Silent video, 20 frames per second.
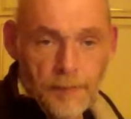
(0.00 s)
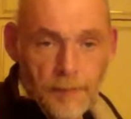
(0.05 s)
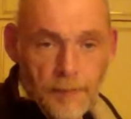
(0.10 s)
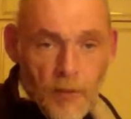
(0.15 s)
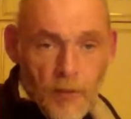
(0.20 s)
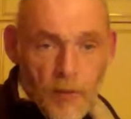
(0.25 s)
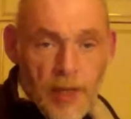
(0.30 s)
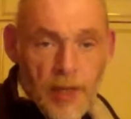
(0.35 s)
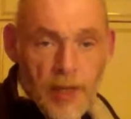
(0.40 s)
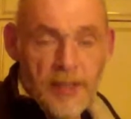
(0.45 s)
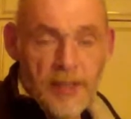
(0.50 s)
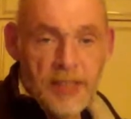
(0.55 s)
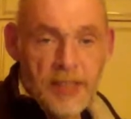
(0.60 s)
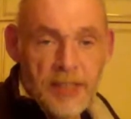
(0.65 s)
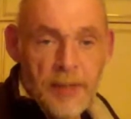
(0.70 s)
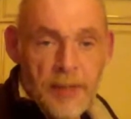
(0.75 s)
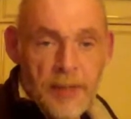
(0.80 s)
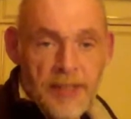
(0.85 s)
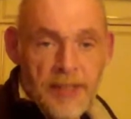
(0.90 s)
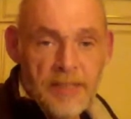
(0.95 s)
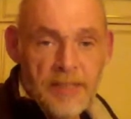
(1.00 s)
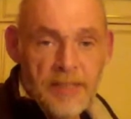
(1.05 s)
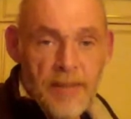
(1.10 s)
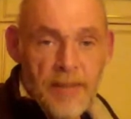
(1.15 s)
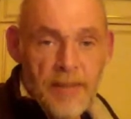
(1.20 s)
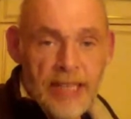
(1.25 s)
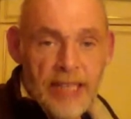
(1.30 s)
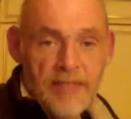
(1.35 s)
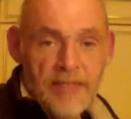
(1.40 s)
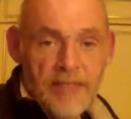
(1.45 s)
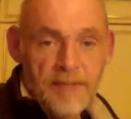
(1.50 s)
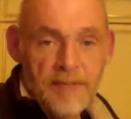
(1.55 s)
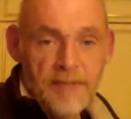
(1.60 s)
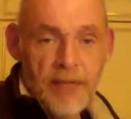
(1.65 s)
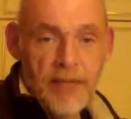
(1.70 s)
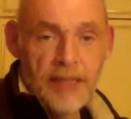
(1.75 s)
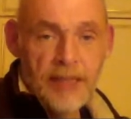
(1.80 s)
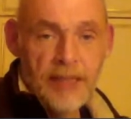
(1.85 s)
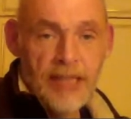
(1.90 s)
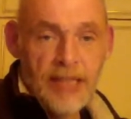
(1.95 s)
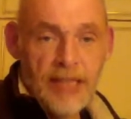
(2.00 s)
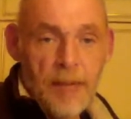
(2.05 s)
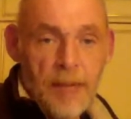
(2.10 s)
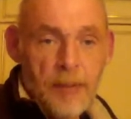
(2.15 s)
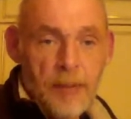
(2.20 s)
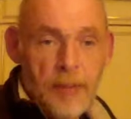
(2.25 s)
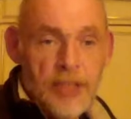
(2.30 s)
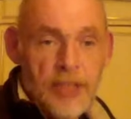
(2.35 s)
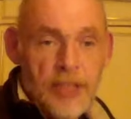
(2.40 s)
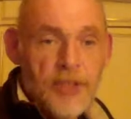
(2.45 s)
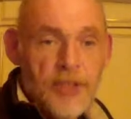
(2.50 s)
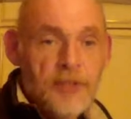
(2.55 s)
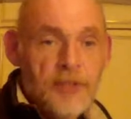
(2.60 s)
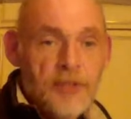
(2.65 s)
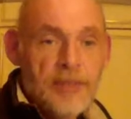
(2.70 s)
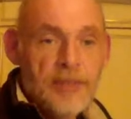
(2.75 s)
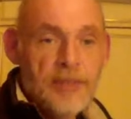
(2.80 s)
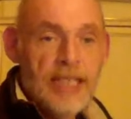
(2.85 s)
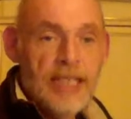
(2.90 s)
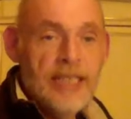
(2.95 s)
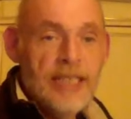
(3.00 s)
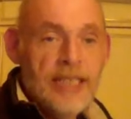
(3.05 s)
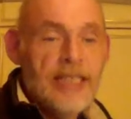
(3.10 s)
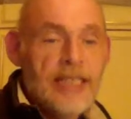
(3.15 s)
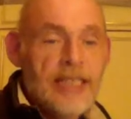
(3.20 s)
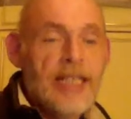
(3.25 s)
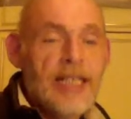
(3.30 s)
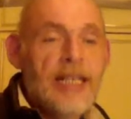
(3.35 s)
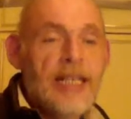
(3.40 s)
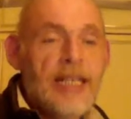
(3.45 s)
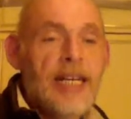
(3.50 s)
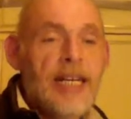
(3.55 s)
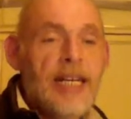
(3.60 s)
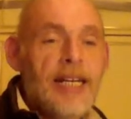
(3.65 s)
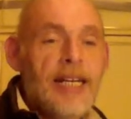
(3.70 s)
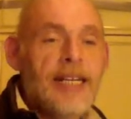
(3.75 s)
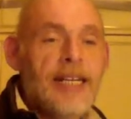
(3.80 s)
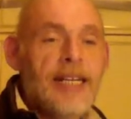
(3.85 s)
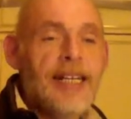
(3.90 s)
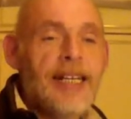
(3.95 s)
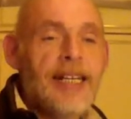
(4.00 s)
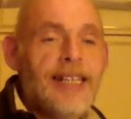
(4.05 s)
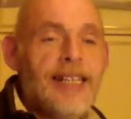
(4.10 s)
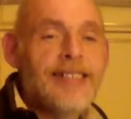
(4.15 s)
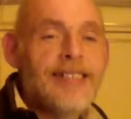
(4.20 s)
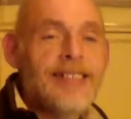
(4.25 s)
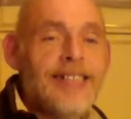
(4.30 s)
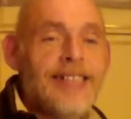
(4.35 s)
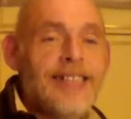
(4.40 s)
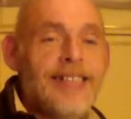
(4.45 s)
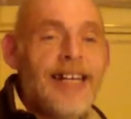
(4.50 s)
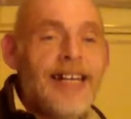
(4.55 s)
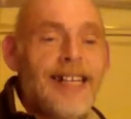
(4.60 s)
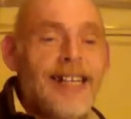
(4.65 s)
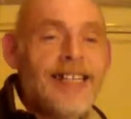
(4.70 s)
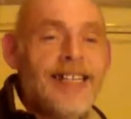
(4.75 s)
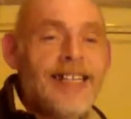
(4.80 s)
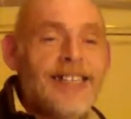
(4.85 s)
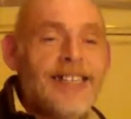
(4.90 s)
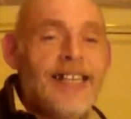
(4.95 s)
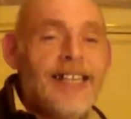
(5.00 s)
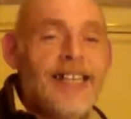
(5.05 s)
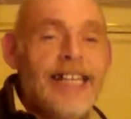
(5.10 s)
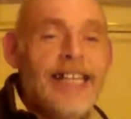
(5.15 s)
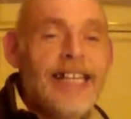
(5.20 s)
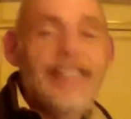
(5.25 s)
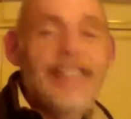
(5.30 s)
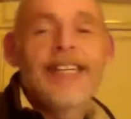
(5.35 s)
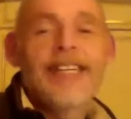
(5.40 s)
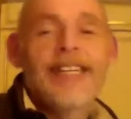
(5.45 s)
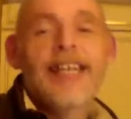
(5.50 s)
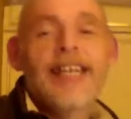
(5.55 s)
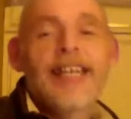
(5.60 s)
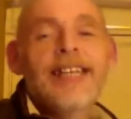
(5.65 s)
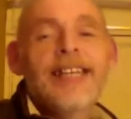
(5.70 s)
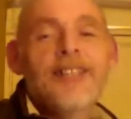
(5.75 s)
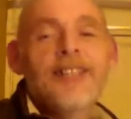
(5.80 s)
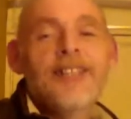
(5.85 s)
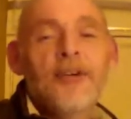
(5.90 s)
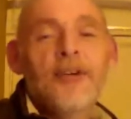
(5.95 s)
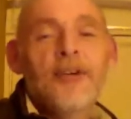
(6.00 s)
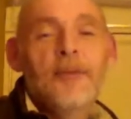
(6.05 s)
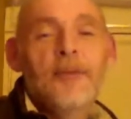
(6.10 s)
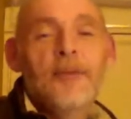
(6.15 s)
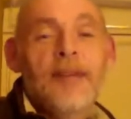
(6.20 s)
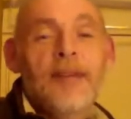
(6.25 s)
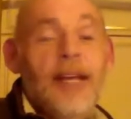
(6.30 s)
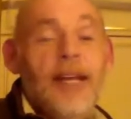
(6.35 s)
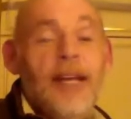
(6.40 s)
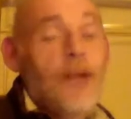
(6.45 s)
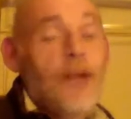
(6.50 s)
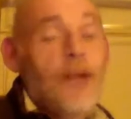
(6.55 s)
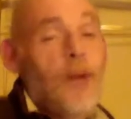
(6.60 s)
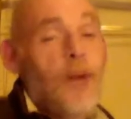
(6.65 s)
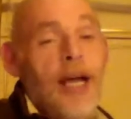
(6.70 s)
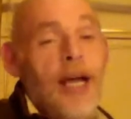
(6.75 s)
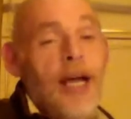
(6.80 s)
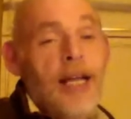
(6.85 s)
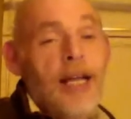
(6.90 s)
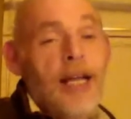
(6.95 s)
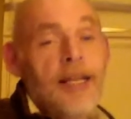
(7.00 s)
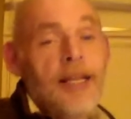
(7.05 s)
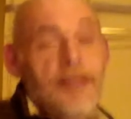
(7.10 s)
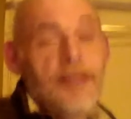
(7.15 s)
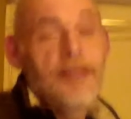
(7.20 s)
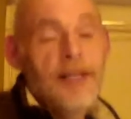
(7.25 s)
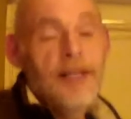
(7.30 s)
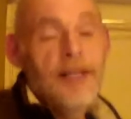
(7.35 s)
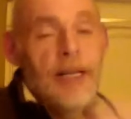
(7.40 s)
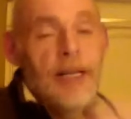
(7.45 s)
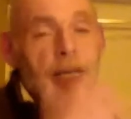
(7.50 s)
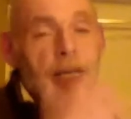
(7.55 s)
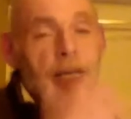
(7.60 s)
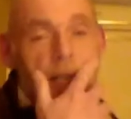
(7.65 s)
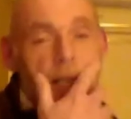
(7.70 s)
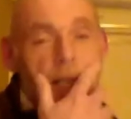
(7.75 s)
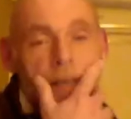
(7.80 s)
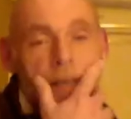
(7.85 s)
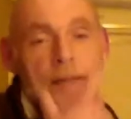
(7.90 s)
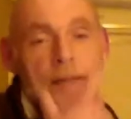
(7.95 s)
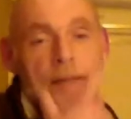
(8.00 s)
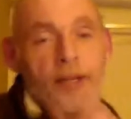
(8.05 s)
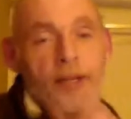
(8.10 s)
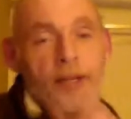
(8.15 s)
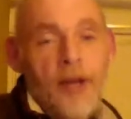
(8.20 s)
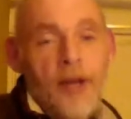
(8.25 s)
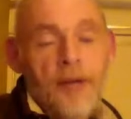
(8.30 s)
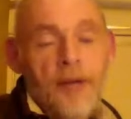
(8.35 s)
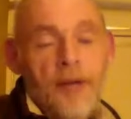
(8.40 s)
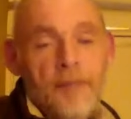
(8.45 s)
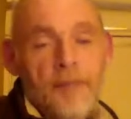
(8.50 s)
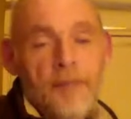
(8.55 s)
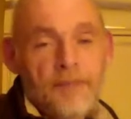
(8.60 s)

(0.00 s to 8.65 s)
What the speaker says: We're here to experience massive, unstoppable doom, says Sonic Doom. Well, you know,